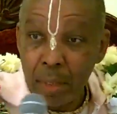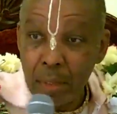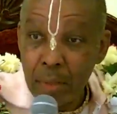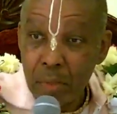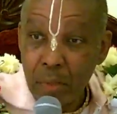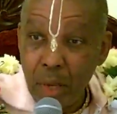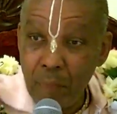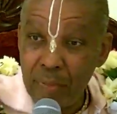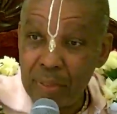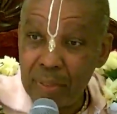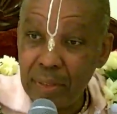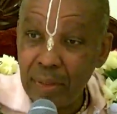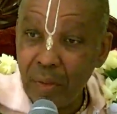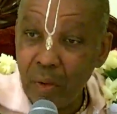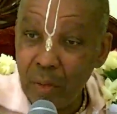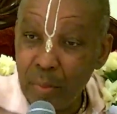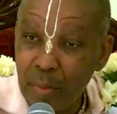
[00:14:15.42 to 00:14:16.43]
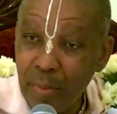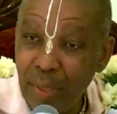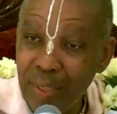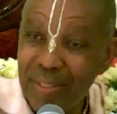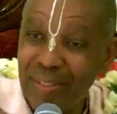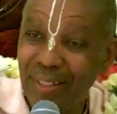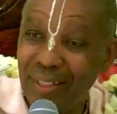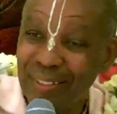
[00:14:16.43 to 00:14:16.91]
So obviously Lord Brahma
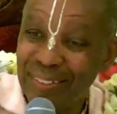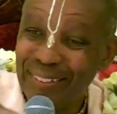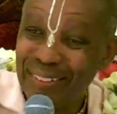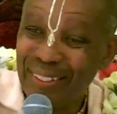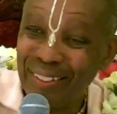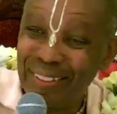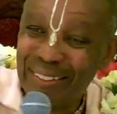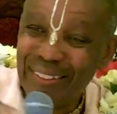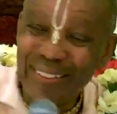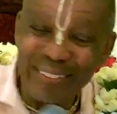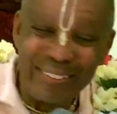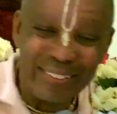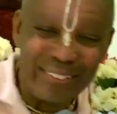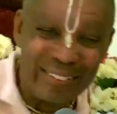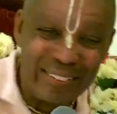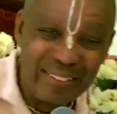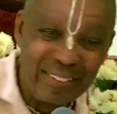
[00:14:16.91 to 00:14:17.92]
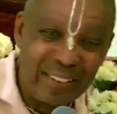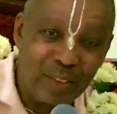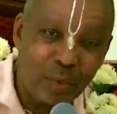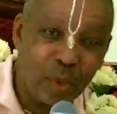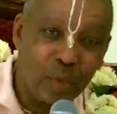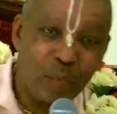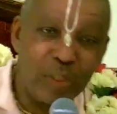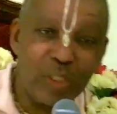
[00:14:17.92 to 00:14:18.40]
is not telling
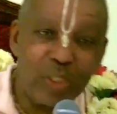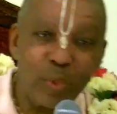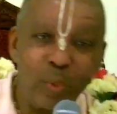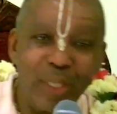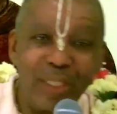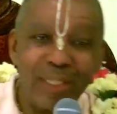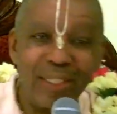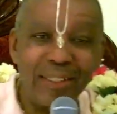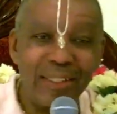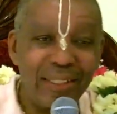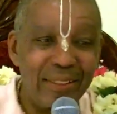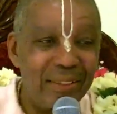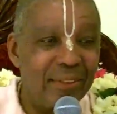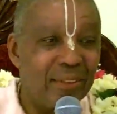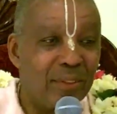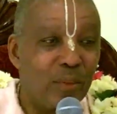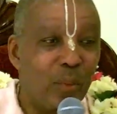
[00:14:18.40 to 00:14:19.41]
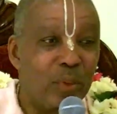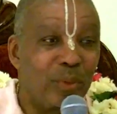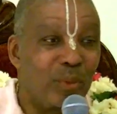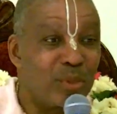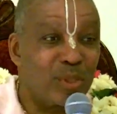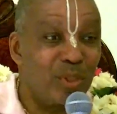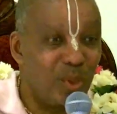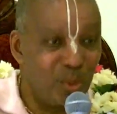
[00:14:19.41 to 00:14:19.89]
Lord Vishnu anything that the Lord
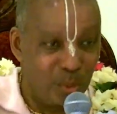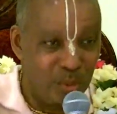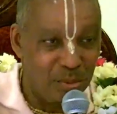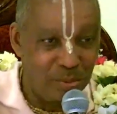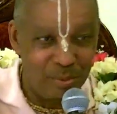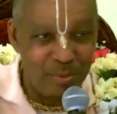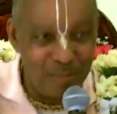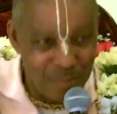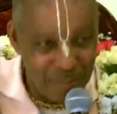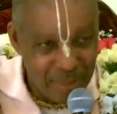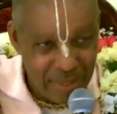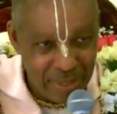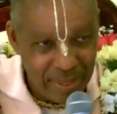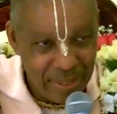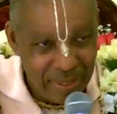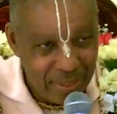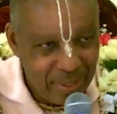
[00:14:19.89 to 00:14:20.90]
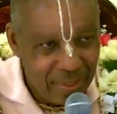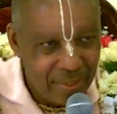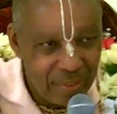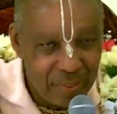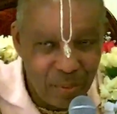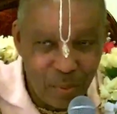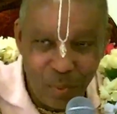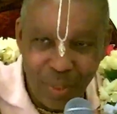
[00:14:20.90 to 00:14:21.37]
doesn't know.
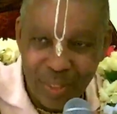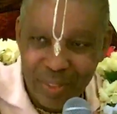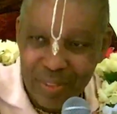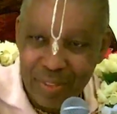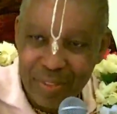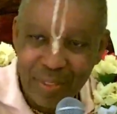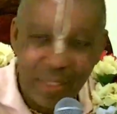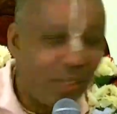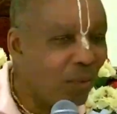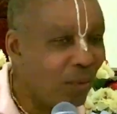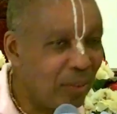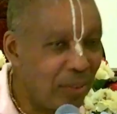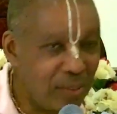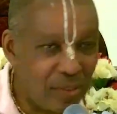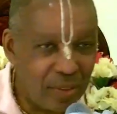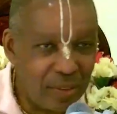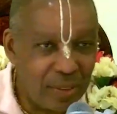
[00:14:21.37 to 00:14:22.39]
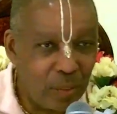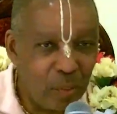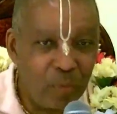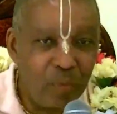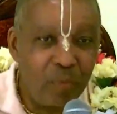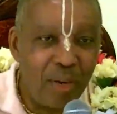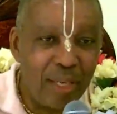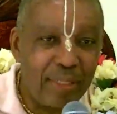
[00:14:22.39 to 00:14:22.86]
So why is he saying all these things? And
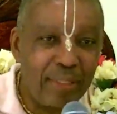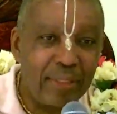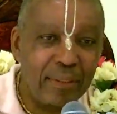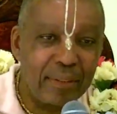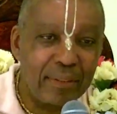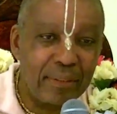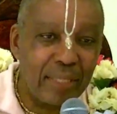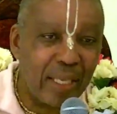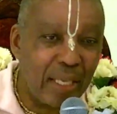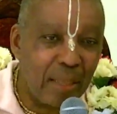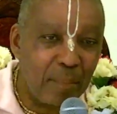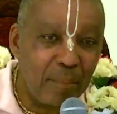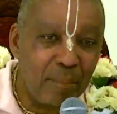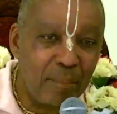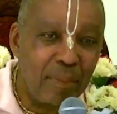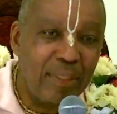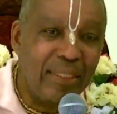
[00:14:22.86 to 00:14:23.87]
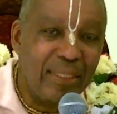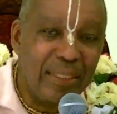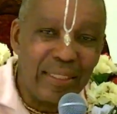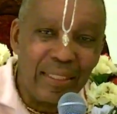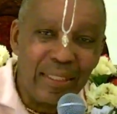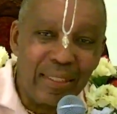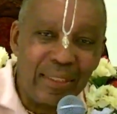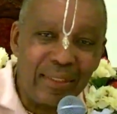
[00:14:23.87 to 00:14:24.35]
we find the same
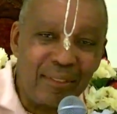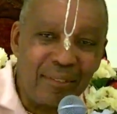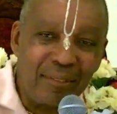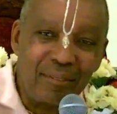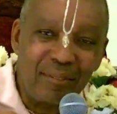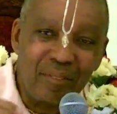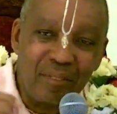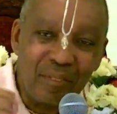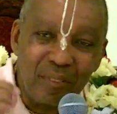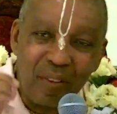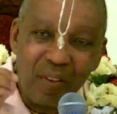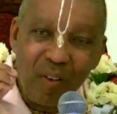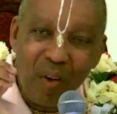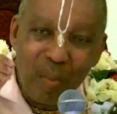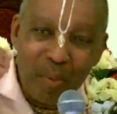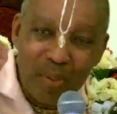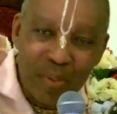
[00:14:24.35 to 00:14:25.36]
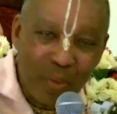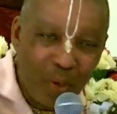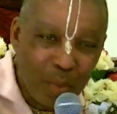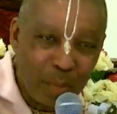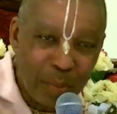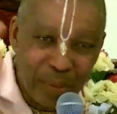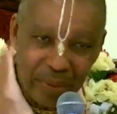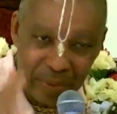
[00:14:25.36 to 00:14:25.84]
in almost
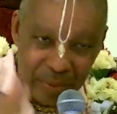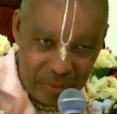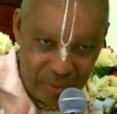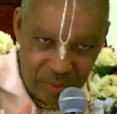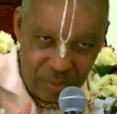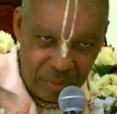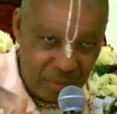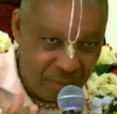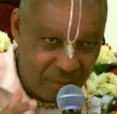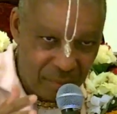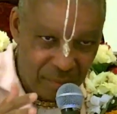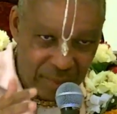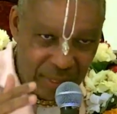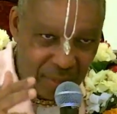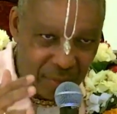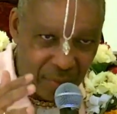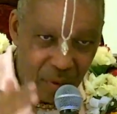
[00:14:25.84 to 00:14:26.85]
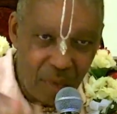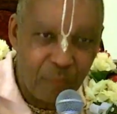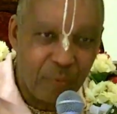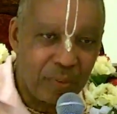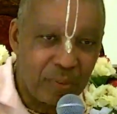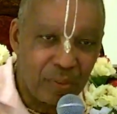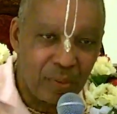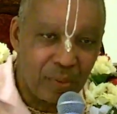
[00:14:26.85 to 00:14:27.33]
all prayers that are
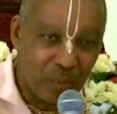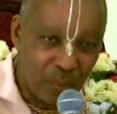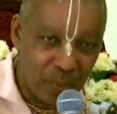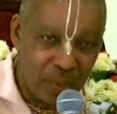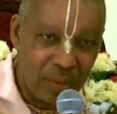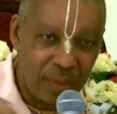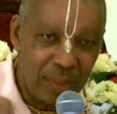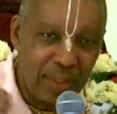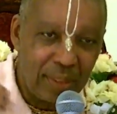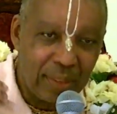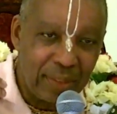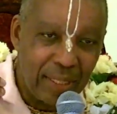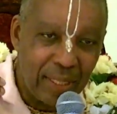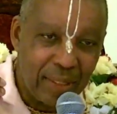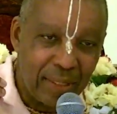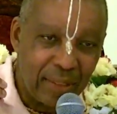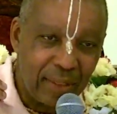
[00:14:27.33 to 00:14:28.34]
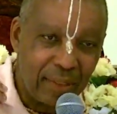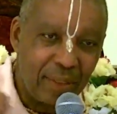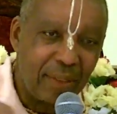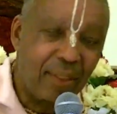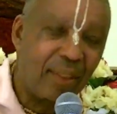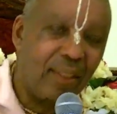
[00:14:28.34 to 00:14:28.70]
offered to the Lord, that the